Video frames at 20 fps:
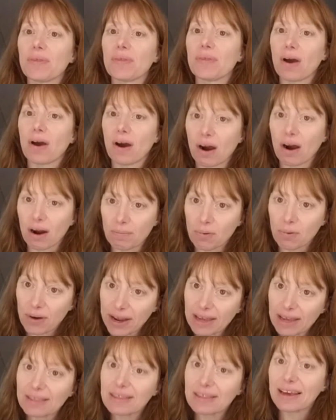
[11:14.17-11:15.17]
are
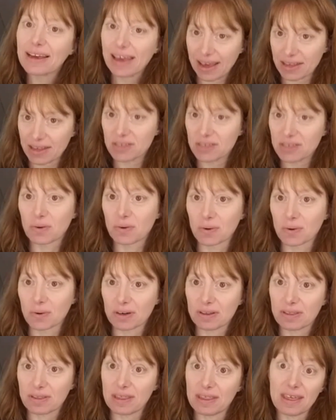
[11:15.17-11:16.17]
bringing the case
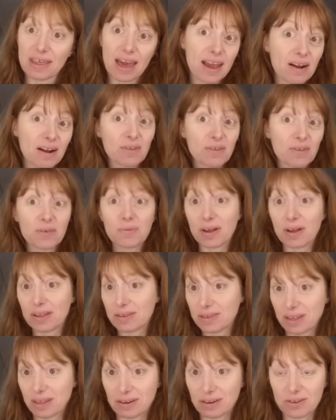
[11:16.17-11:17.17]
forward. They are the
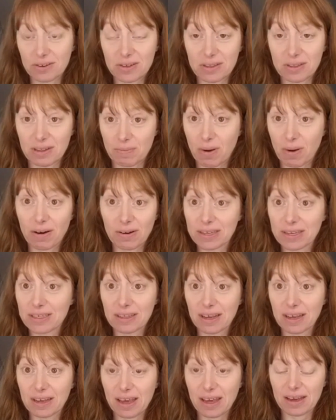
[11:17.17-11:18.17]
ones that are the parties in
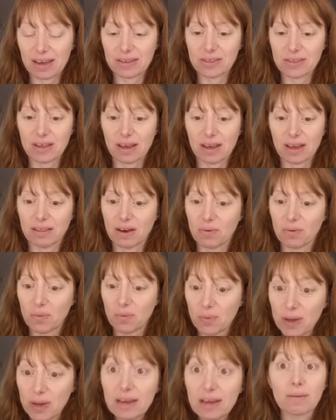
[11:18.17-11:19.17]
the case, saying that
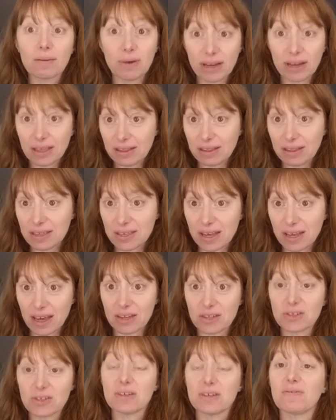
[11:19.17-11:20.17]
we are bringing this
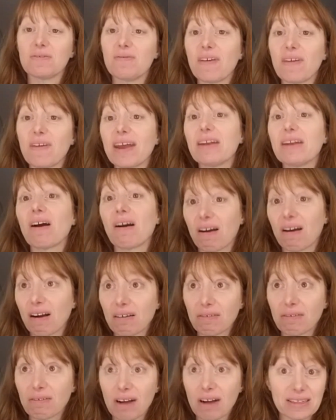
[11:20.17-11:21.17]
case to defend
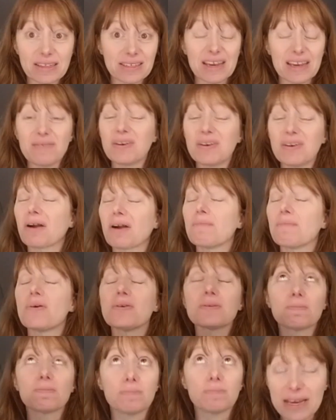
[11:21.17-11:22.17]
our rights, even our
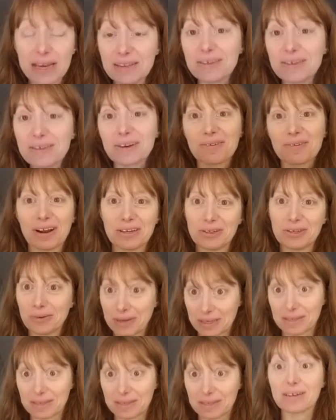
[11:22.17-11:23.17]
most basic right to
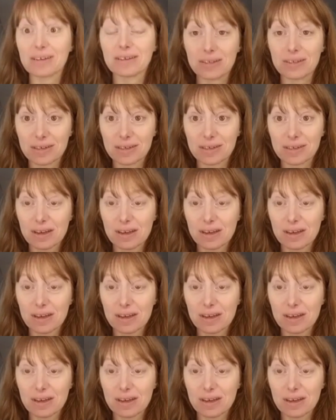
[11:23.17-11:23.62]
exist.